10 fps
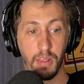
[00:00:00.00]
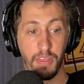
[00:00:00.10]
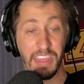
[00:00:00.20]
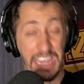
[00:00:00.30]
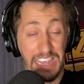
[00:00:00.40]

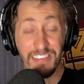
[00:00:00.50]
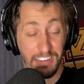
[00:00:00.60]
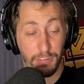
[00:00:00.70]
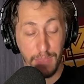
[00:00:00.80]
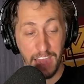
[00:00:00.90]
the
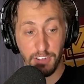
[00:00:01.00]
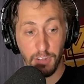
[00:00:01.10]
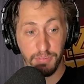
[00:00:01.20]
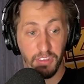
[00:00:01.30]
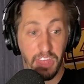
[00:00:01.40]
easiest
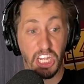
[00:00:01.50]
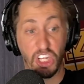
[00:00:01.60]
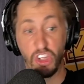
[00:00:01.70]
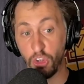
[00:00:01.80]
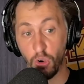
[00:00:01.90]
matchups, like
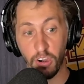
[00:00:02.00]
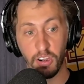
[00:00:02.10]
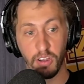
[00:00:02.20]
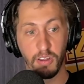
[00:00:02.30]
New York